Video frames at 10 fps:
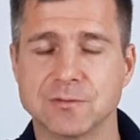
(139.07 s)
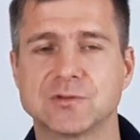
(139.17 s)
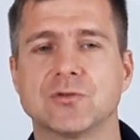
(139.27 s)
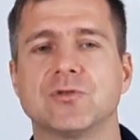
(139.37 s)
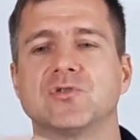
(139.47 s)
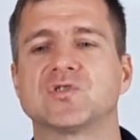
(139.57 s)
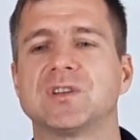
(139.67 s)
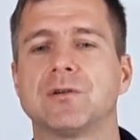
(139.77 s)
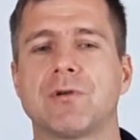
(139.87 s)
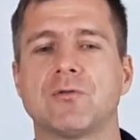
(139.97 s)
So you
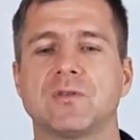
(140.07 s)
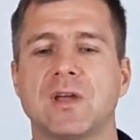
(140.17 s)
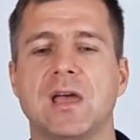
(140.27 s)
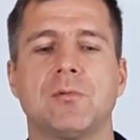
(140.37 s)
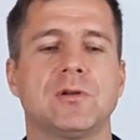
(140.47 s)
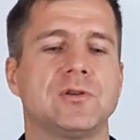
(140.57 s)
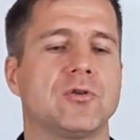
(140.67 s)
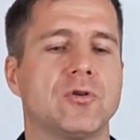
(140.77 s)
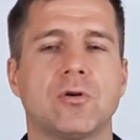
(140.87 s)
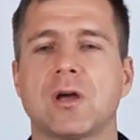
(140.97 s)
sit around the table,
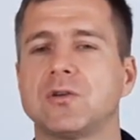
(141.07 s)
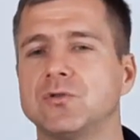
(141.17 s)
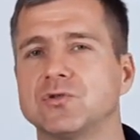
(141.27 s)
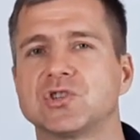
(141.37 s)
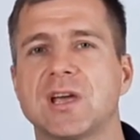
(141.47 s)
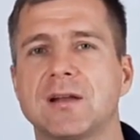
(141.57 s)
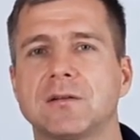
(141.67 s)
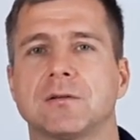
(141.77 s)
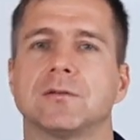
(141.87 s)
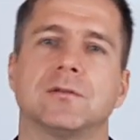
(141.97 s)
you cook it, you
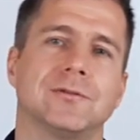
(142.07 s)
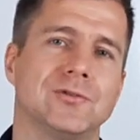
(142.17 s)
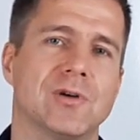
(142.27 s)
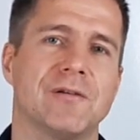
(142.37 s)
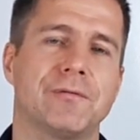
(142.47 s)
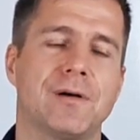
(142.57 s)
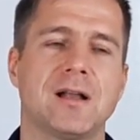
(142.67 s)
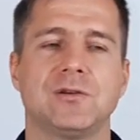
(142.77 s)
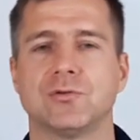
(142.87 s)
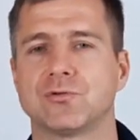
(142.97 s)
chat, you have
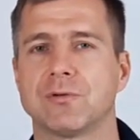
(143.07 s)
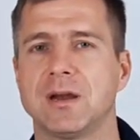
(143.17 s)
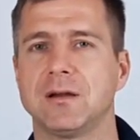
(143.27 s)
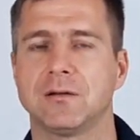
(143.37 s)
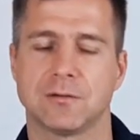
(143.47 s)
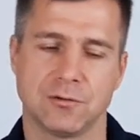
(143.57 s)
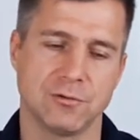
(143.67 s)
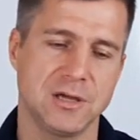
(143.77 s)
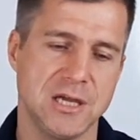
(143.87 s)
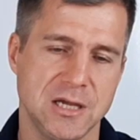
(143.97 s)
fun, you drink,
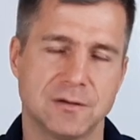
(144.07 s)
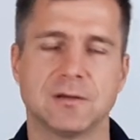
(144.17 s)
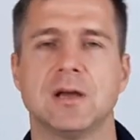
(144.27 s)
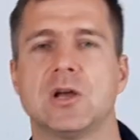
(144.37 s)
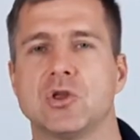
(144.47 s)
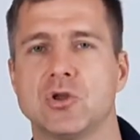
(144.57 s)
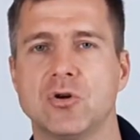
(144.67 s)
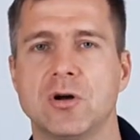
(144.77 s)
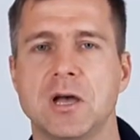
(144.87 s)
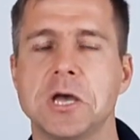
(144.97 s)
you eat,
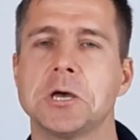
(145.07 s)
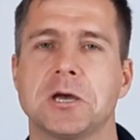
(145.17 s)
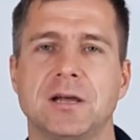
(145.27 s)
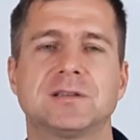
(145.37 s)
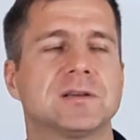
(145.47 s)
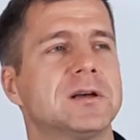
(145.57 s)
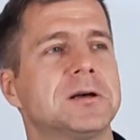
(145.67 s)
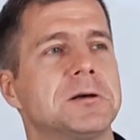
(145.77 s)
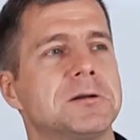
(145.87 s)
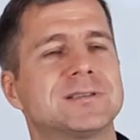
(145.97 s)
no? it's
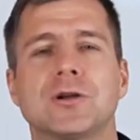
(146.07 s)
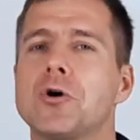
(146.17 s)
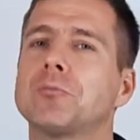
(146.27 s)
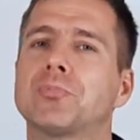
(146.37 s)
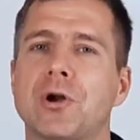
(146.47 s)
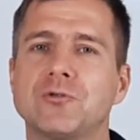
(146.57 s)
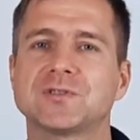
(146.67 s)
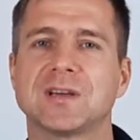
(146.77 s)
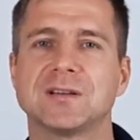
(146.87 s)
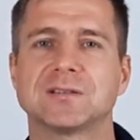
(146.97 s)
a it's a long
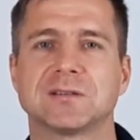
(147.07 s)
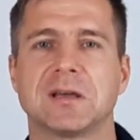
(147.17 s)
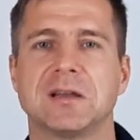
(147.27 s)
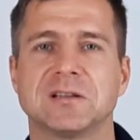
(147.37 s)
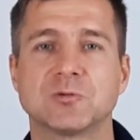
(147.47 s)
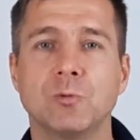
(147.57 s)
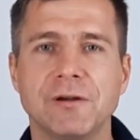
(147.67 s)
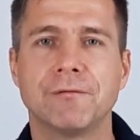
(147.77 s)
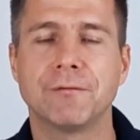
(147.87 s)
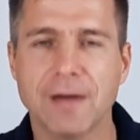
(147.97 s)
process and it's
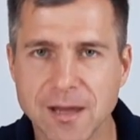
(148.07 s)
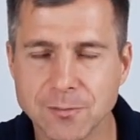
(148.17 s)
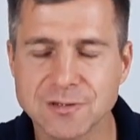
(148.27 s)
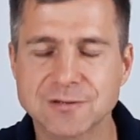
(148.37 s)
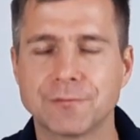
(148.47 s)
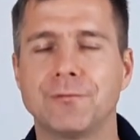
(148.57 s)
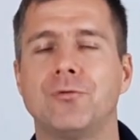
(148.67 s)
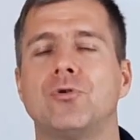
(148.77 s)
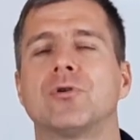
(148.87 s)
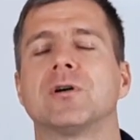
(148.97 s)
really famous
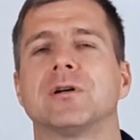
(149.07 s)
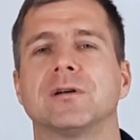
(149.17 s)
for